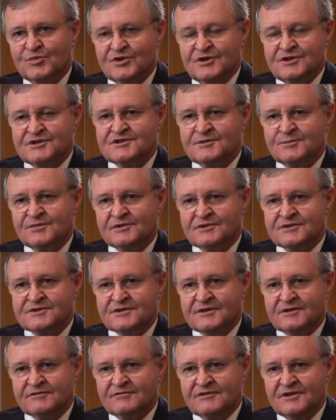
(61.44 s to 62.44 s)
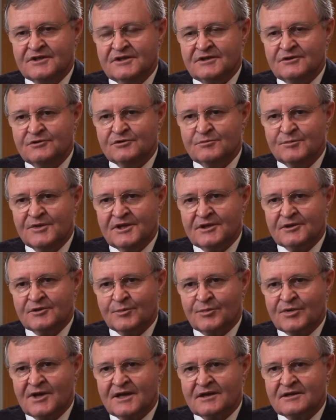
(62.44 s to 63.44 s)
principles of the Good Medical
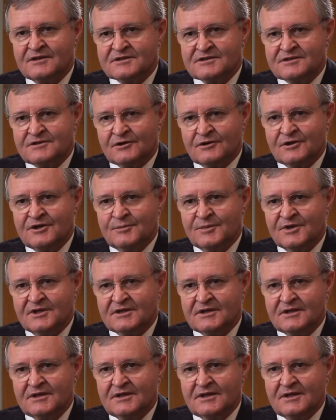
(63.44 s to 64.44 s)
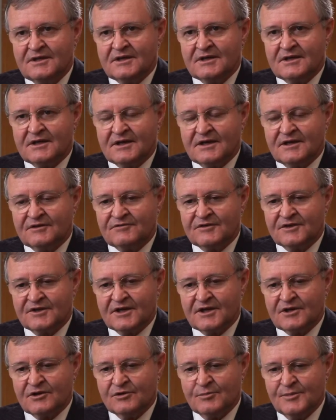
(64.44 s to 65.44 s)
Practice document for the
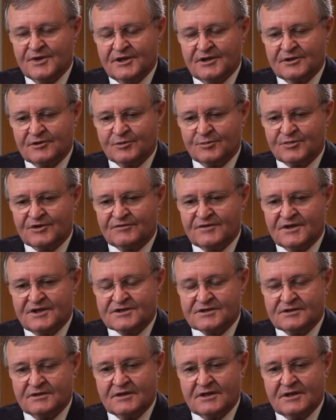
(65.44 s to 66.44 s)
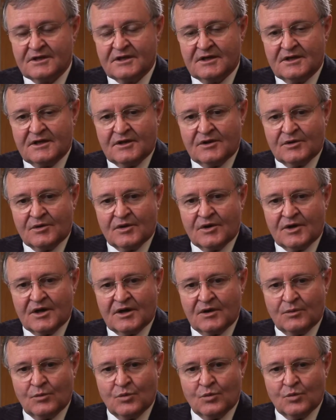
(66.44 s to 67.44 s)
whole medical profession.
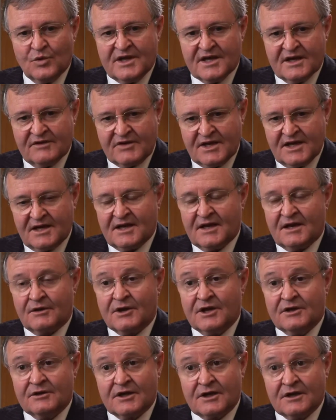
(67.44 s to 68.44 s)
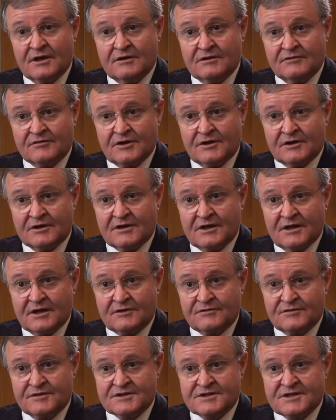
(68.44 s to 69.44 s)
We have had our own code of
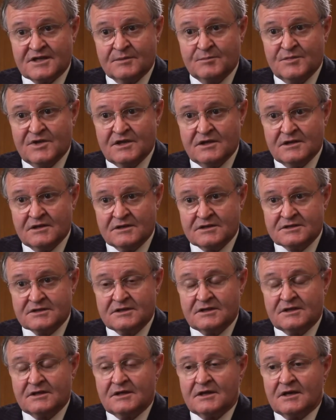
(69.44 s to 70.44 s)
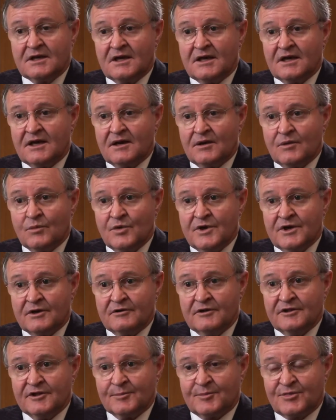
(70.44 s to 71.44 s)
conduct for some years. We are
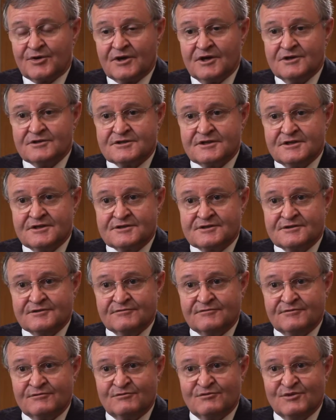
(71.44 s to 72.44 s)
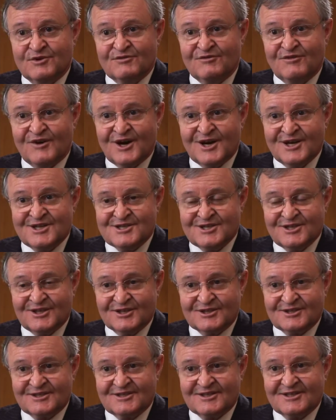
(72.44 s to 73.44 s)
in the process of revising
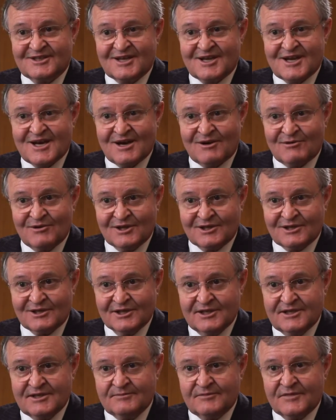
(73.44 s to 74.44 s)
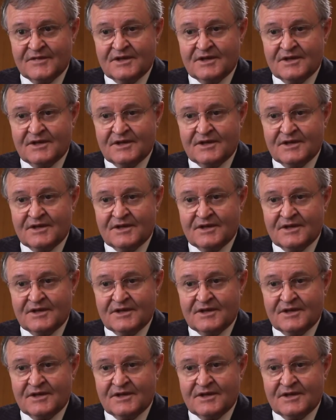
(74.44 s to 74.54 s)
it currently.